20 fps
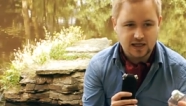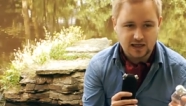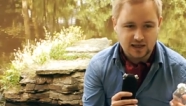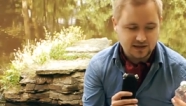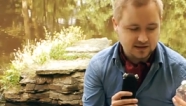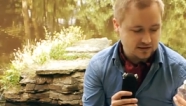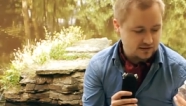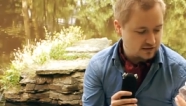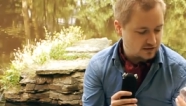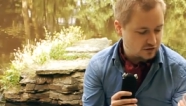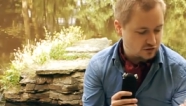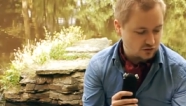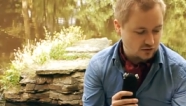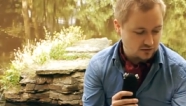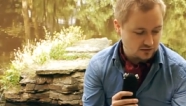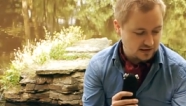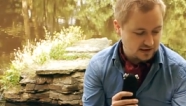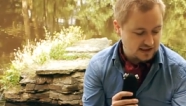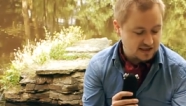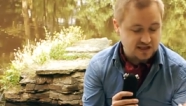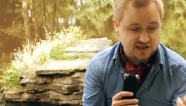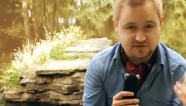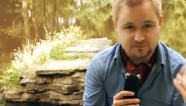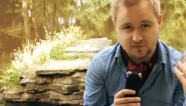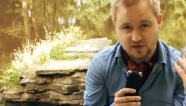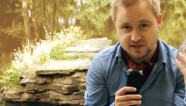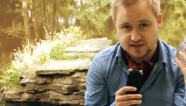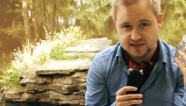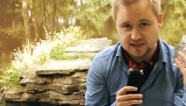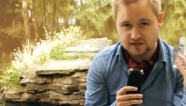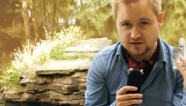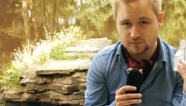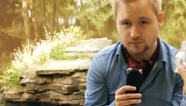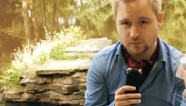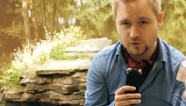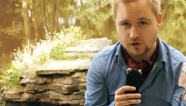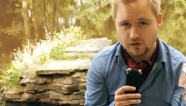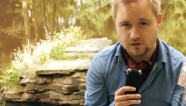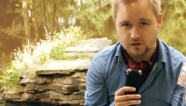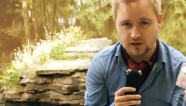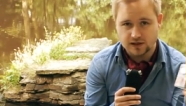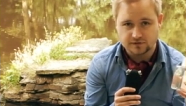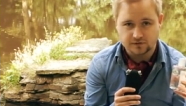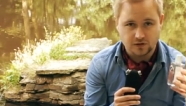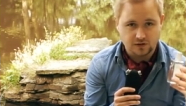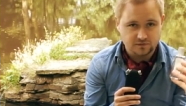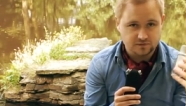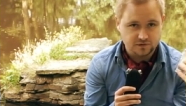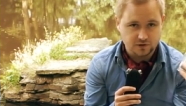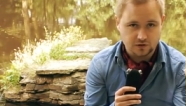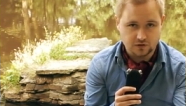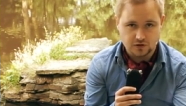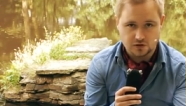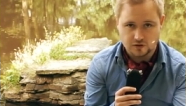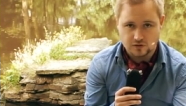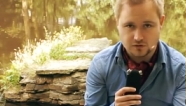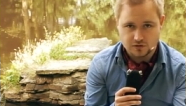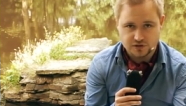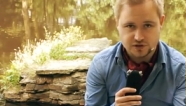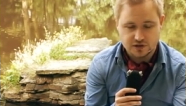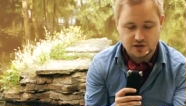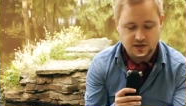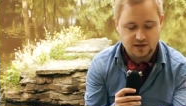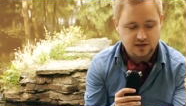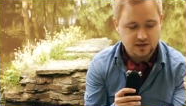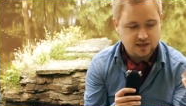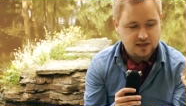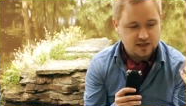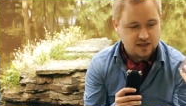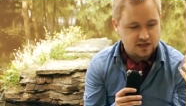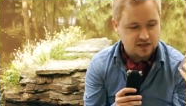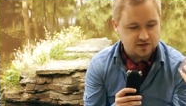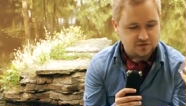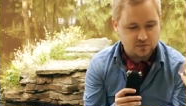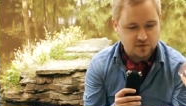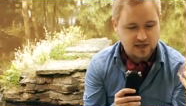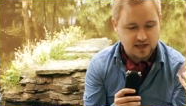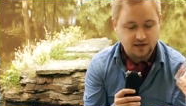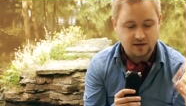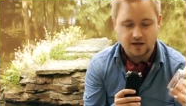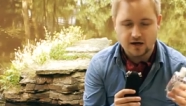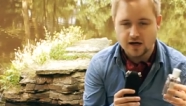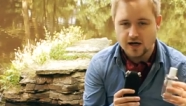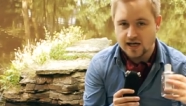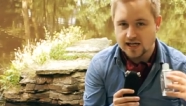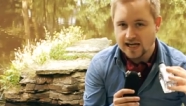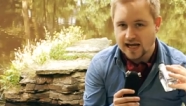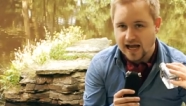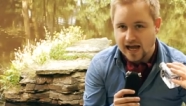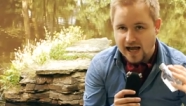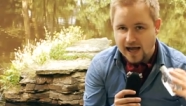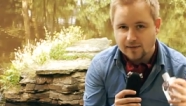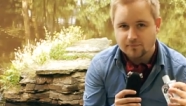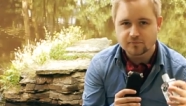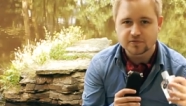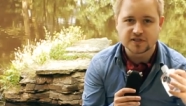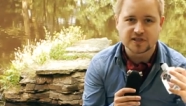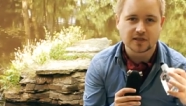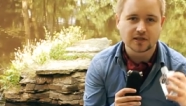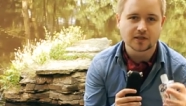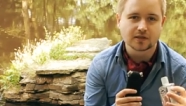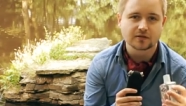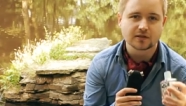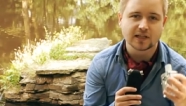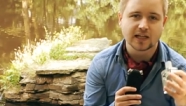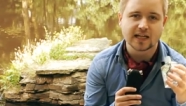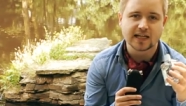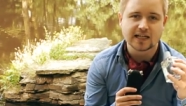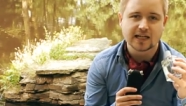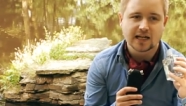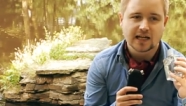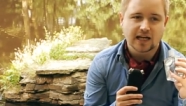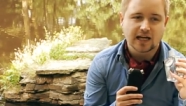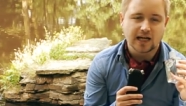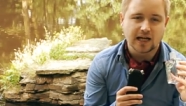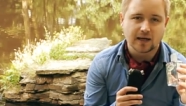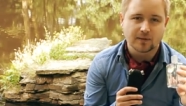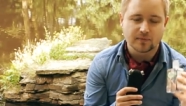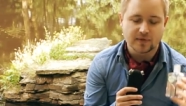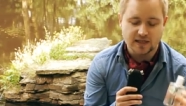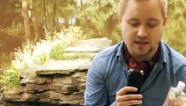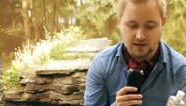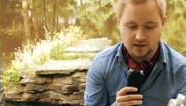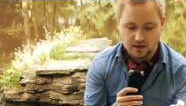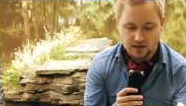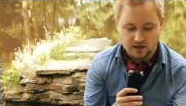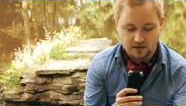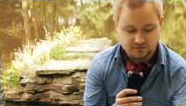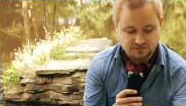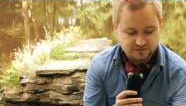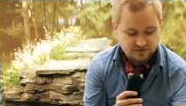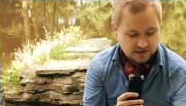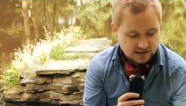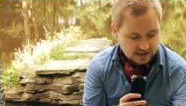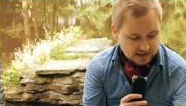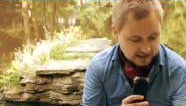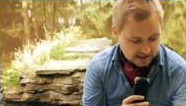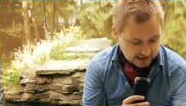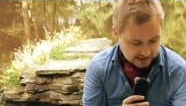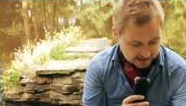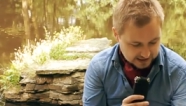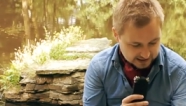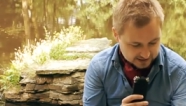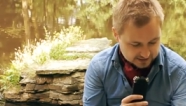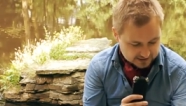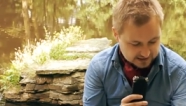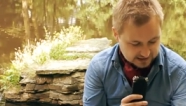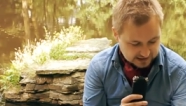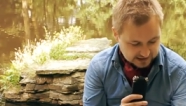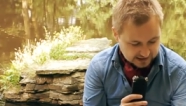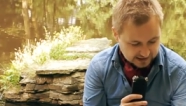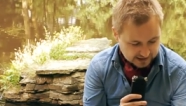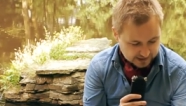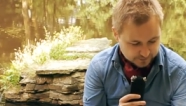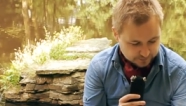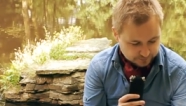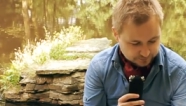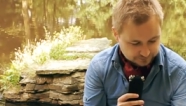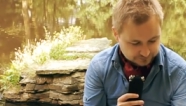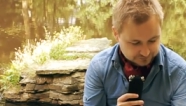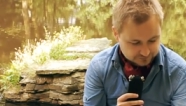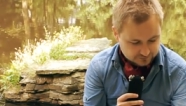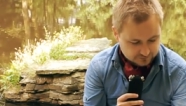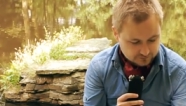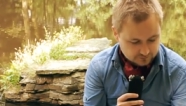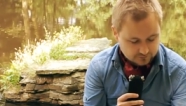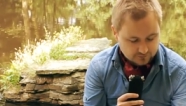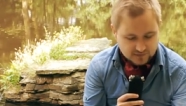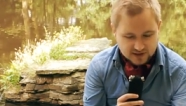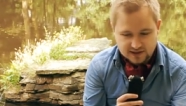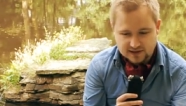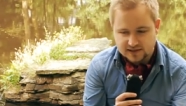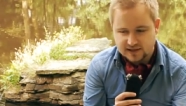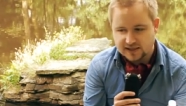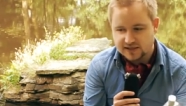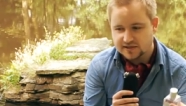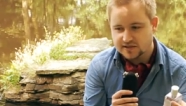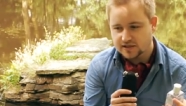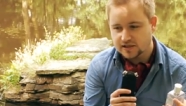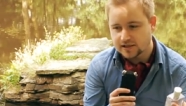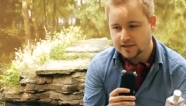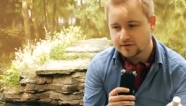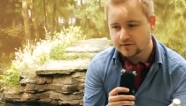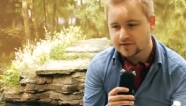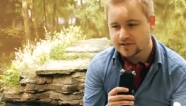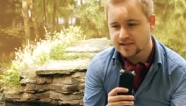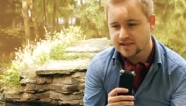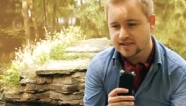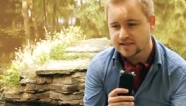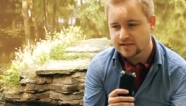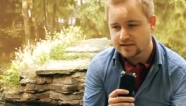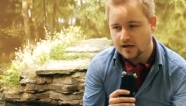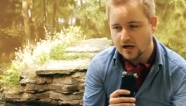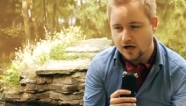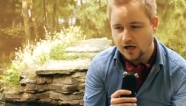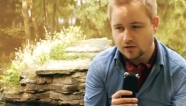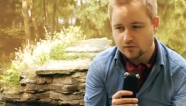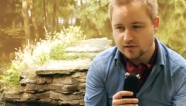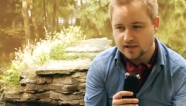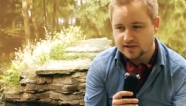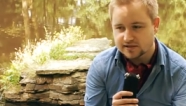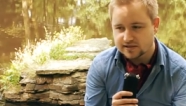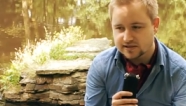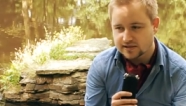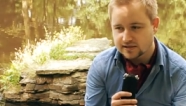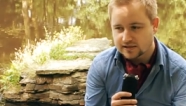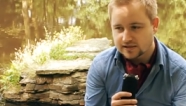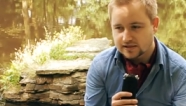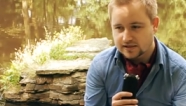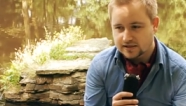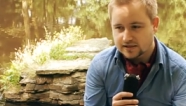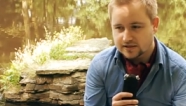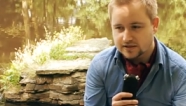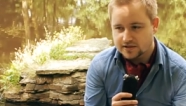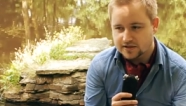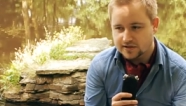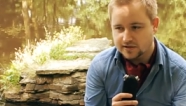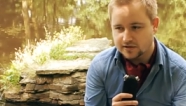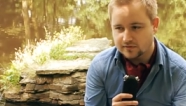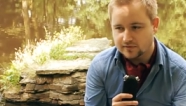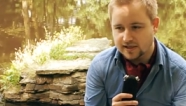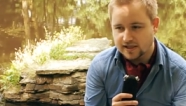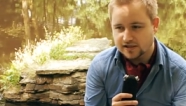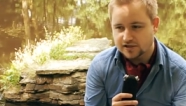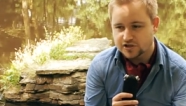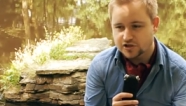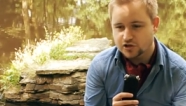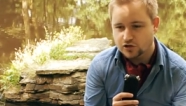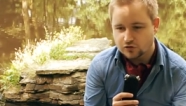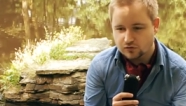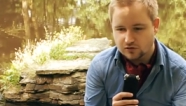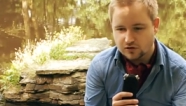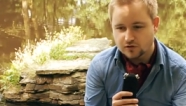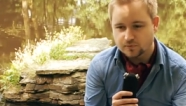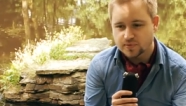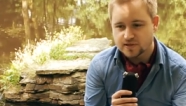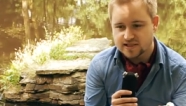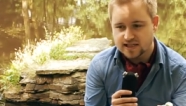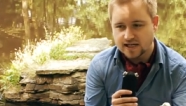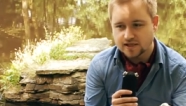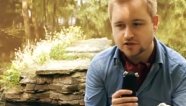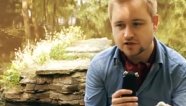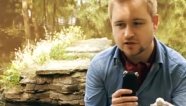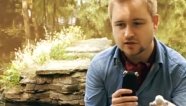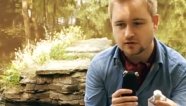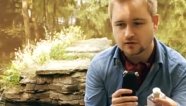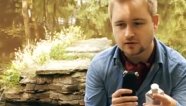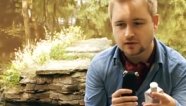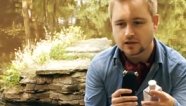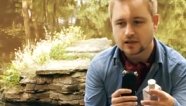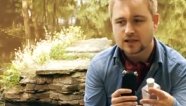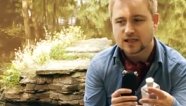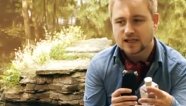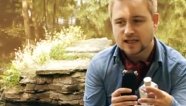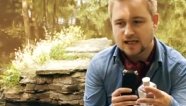And truly, this is my second bottle. I've got Fleur d'Orange as well. I absolutely am in love. And um, this uses Iris to its true potential